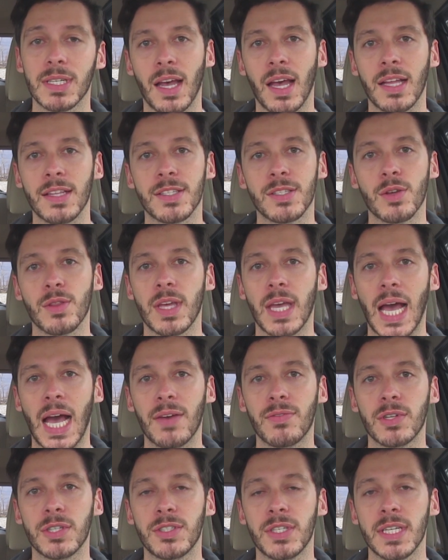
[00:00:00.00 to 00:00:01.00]
And so the
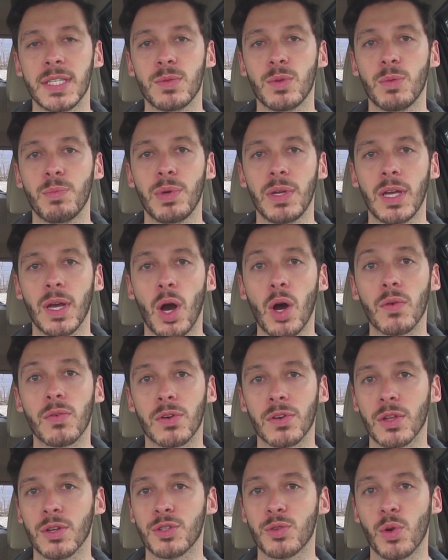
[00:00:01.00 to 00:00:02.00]
averages will be
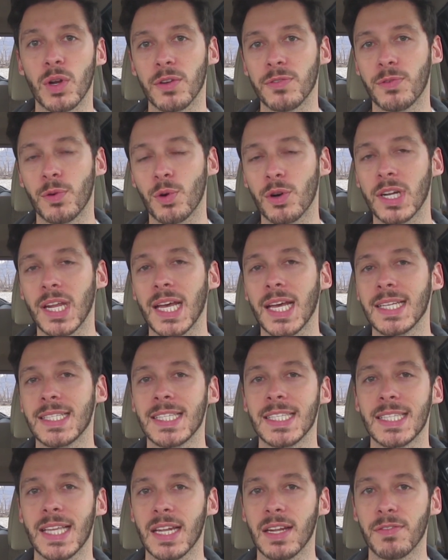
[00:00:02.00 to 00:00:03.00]
over those 24 days
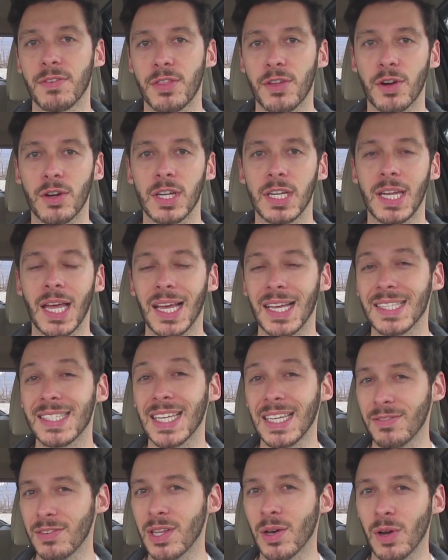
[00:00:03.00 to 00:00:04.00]
instead of 30 days,
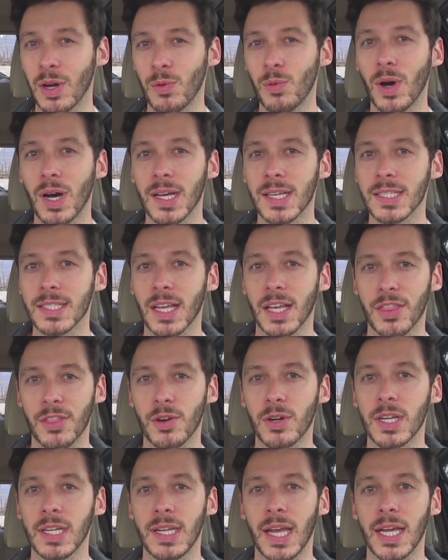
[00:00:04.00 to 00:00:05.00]
even though it was a
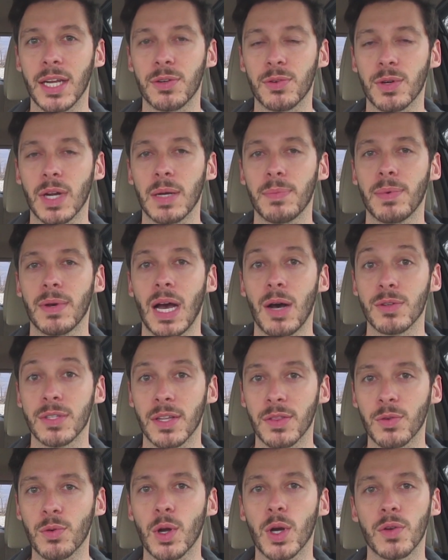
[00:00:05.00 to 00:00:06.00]
30-day trip. I was
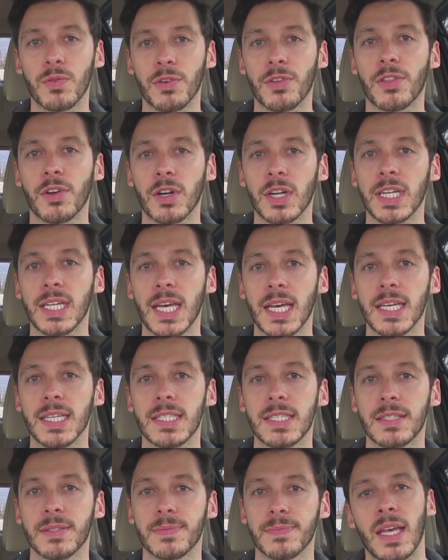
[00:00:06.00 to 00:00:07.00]
on the road for 30
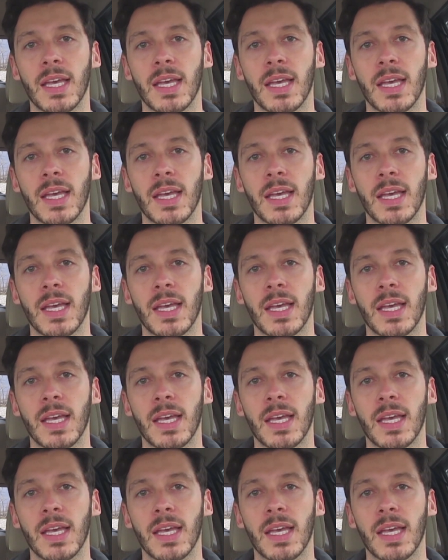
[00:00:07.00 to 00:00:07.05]
days.